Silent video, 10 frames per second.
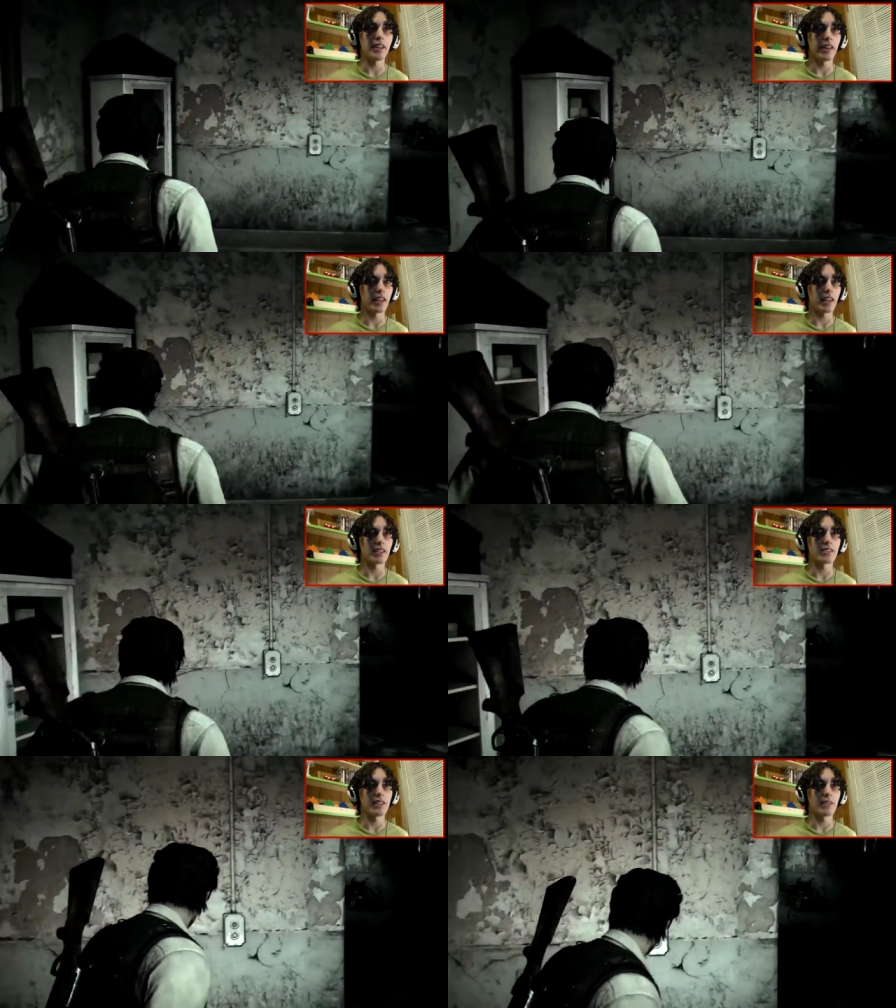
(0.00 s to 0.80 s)
Like,
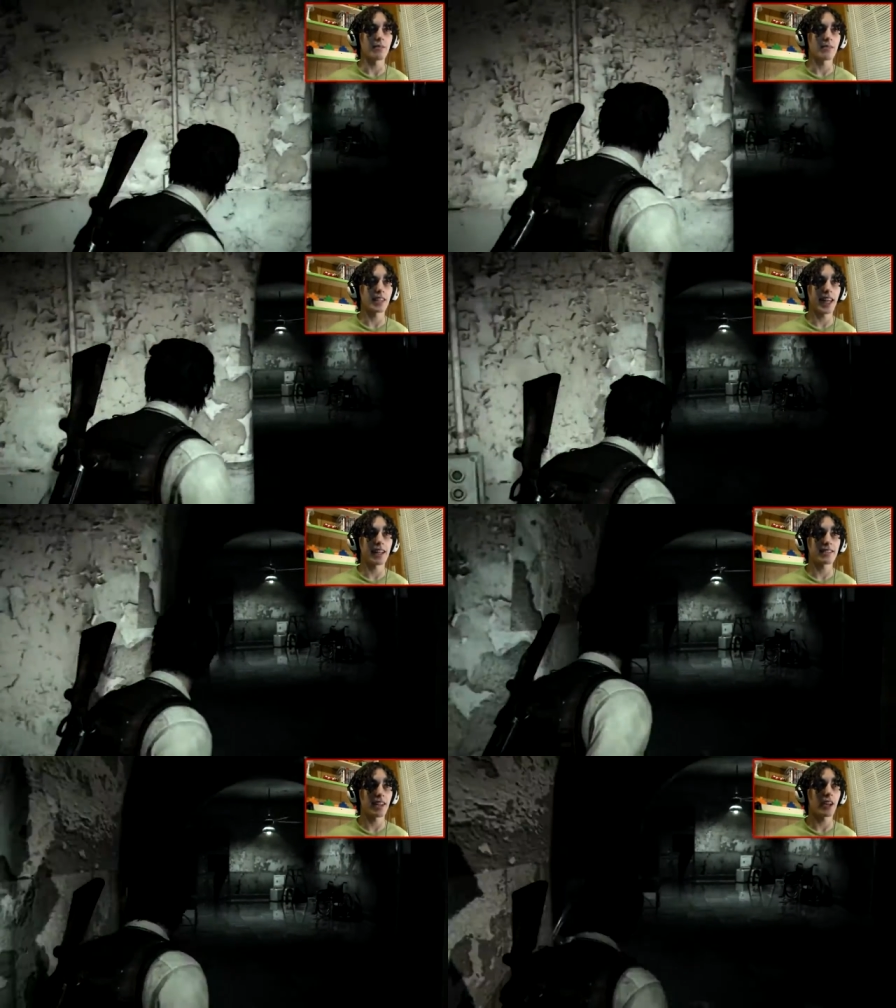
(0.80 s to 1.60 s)
didn't
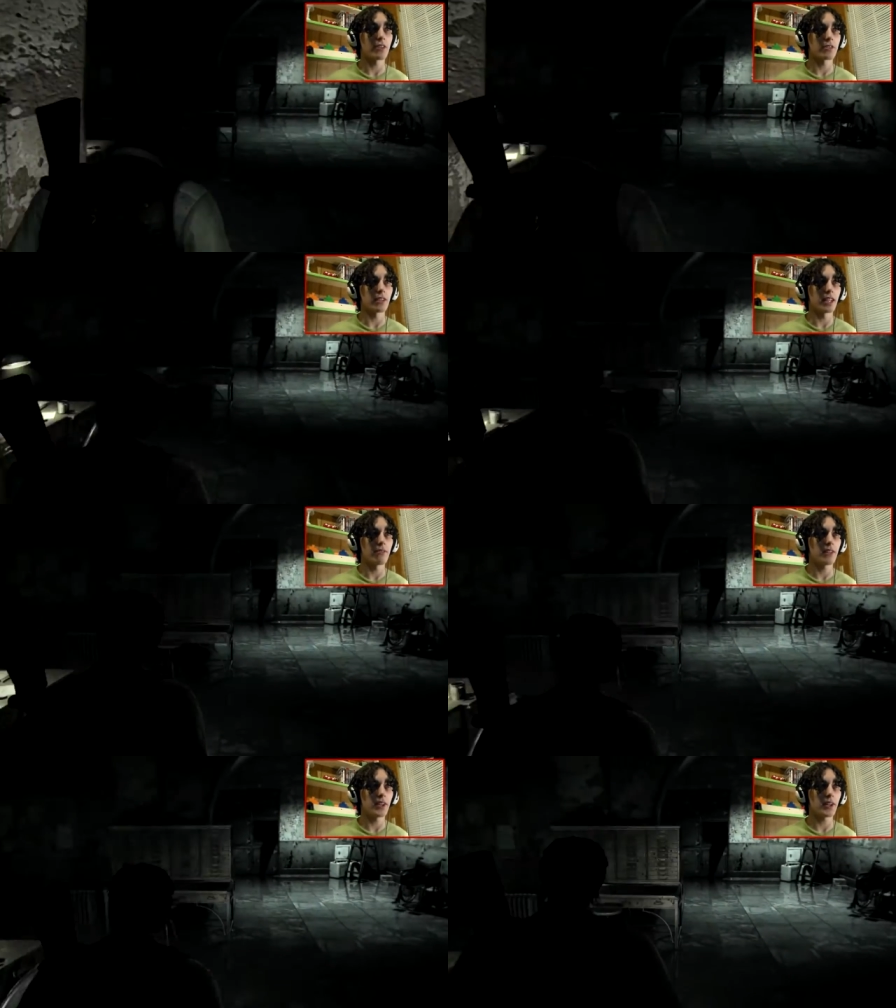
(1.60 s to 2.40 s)
Castellanos
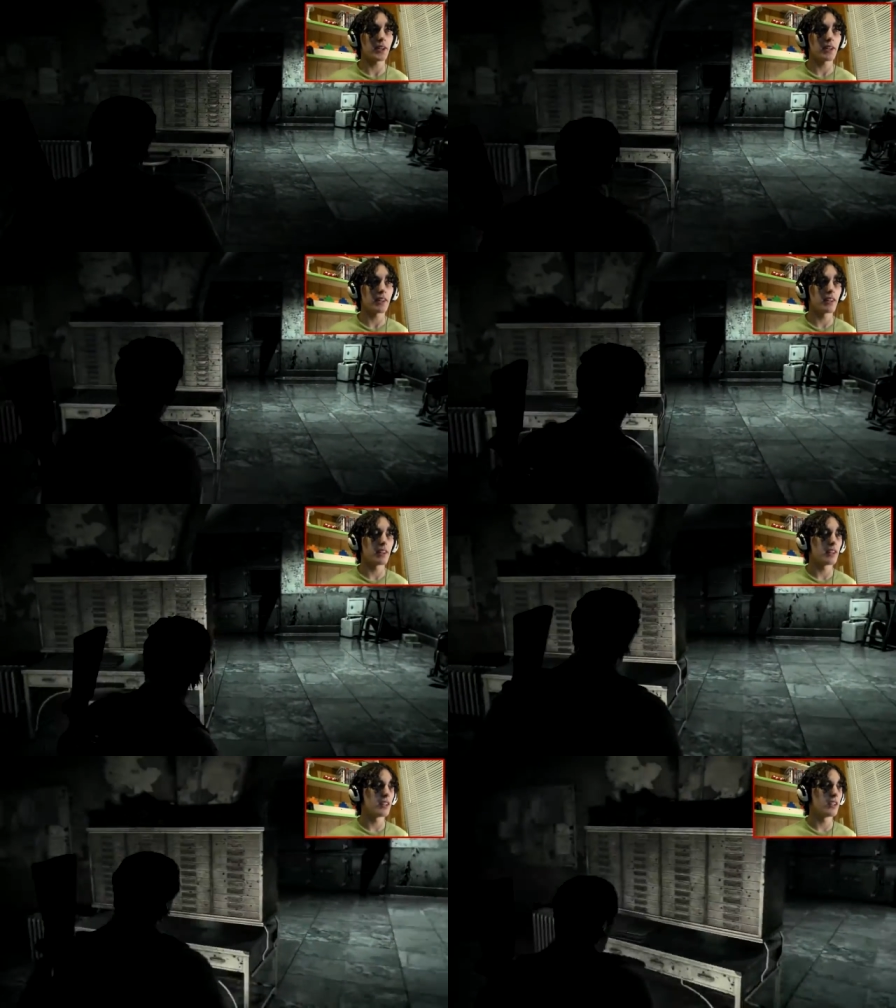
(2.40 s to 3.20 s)
live here?
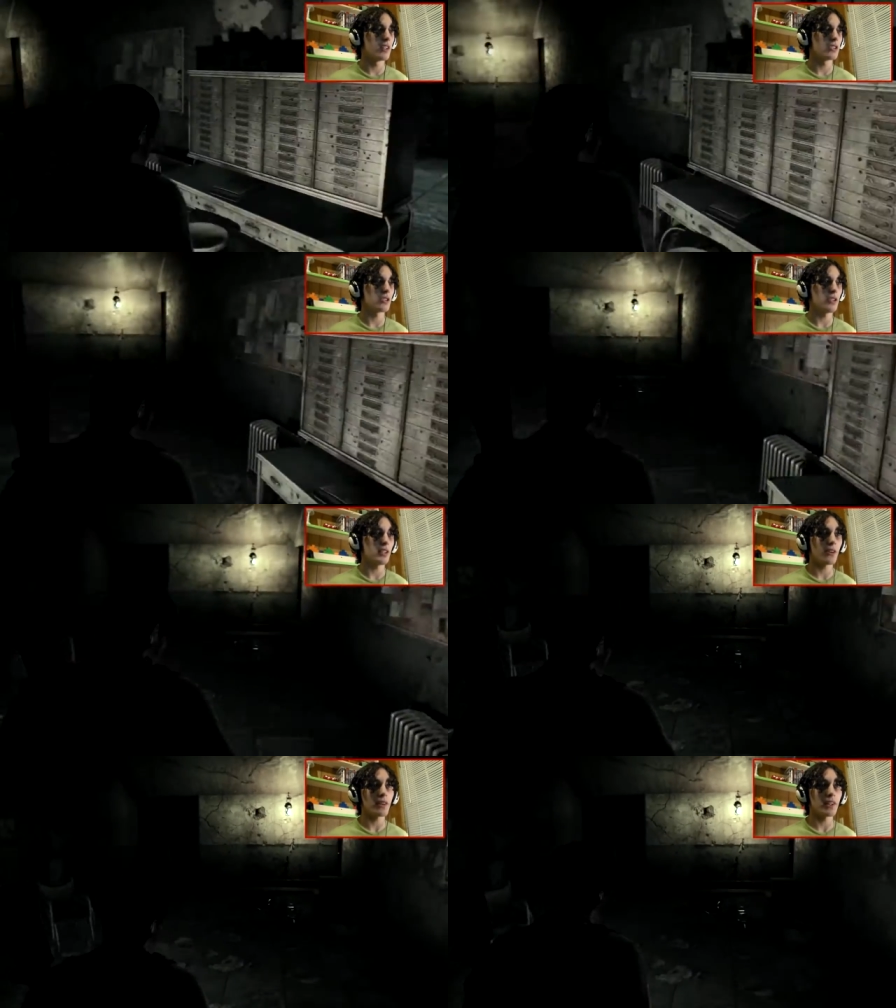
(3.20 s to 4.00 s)
Shouldn't
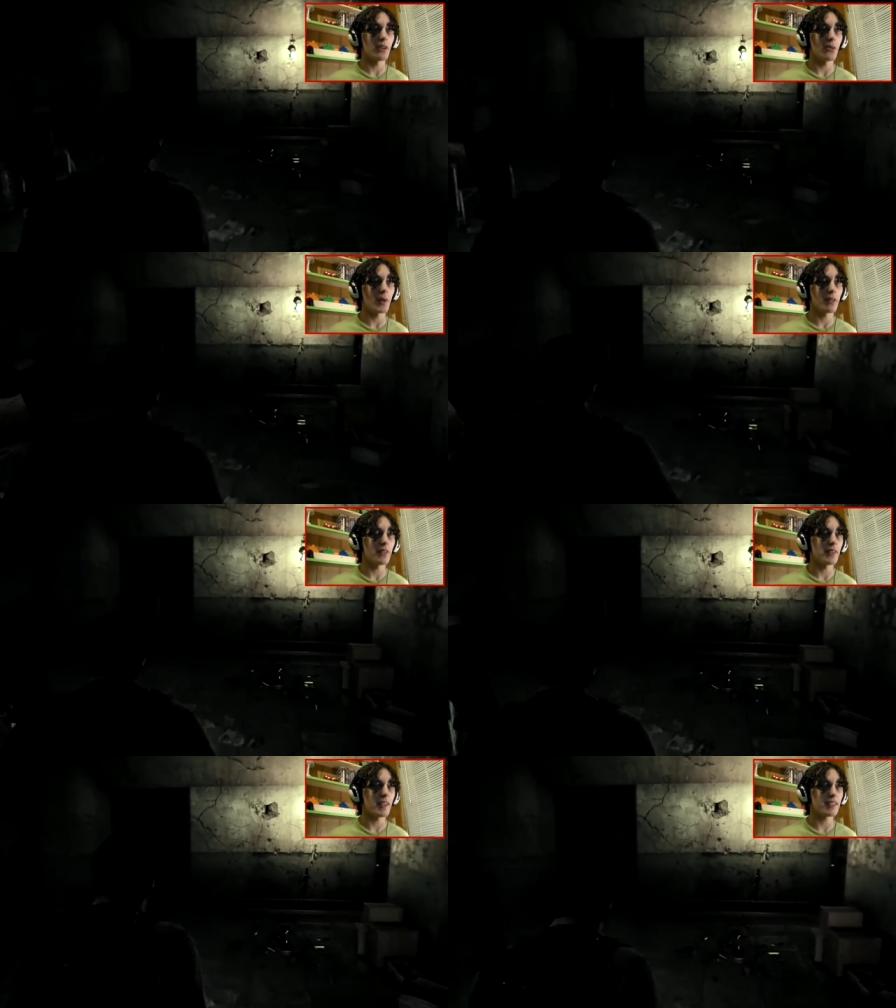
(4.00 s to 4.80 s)
he already know where
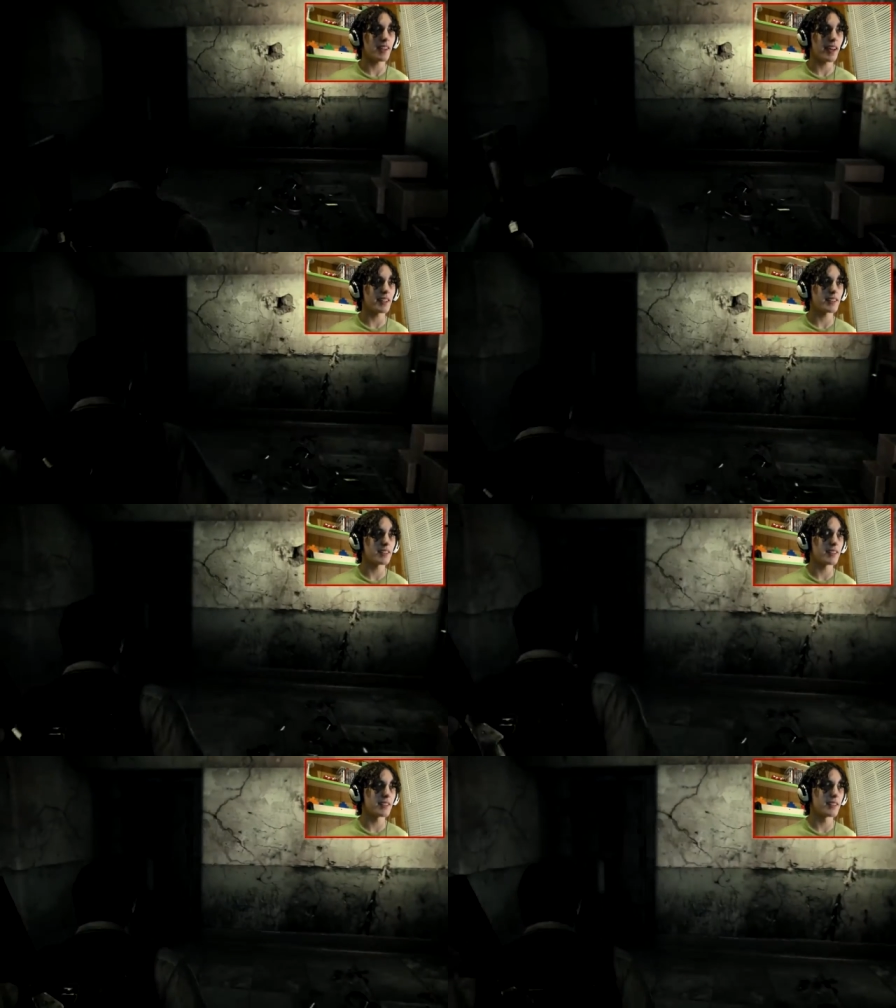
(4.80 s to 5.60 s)
everything's at?